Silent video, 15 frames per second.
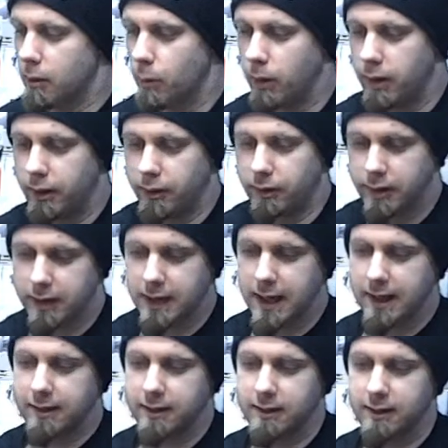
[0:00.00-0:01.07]
was the
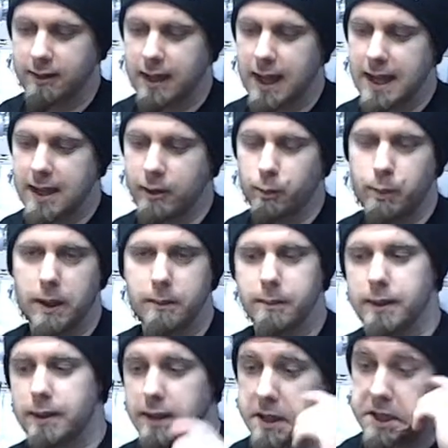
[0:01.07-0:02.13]
K.S.
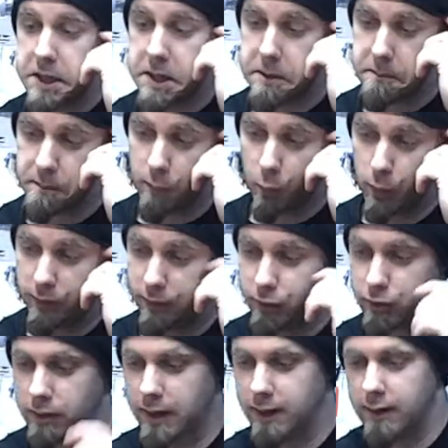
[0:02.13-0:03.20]
Pittman
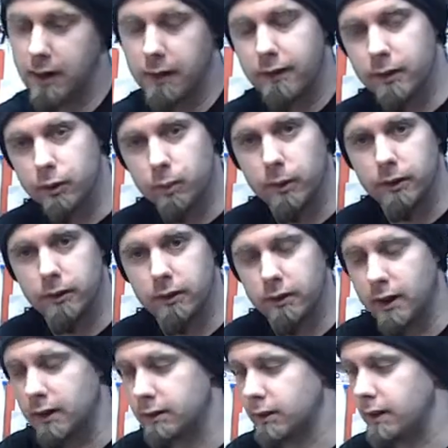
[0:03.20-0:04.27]
Willy's Dry Car. This was a
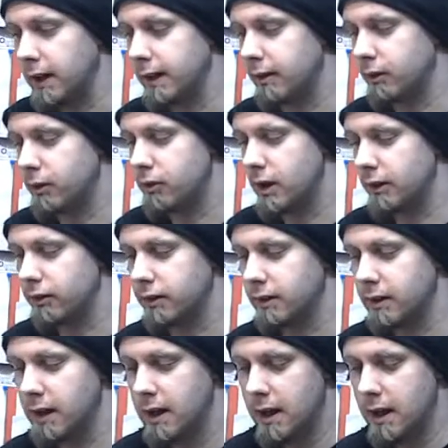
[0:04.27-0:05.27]
Dr. Cranky suggestion.